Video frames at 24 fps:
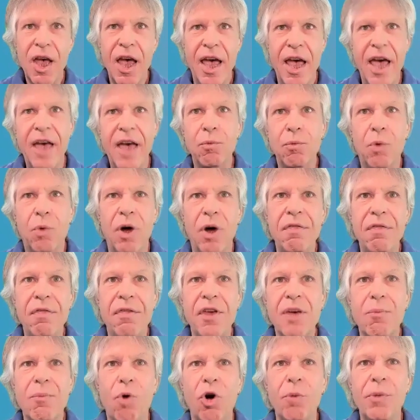And one
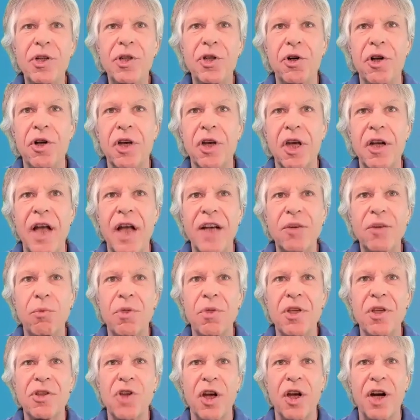thing more, be sure to connect with
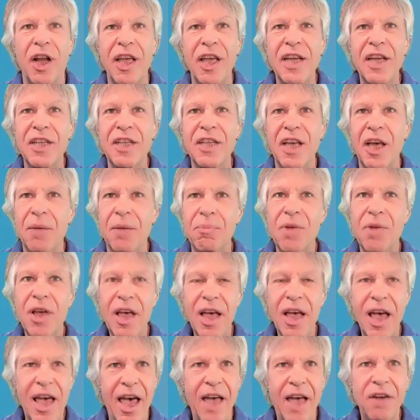us on LinkedIn
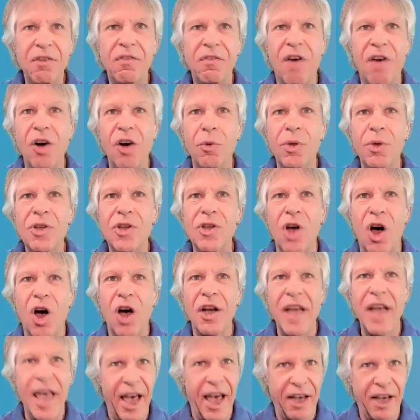and follow us
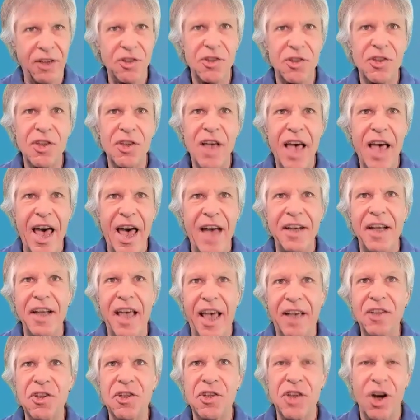on X at
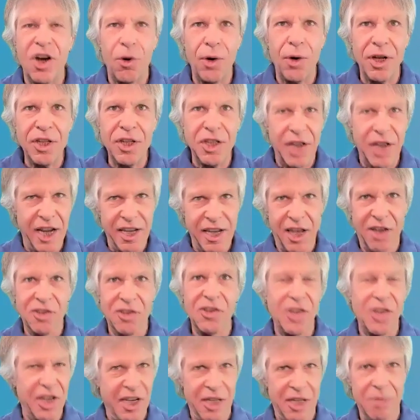
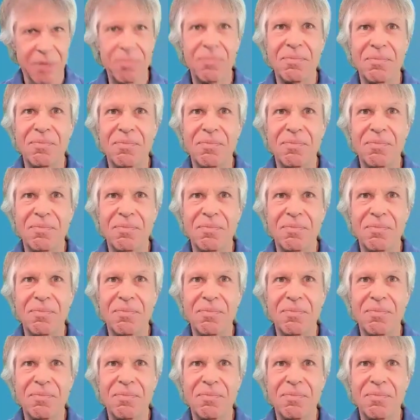xterrajsc.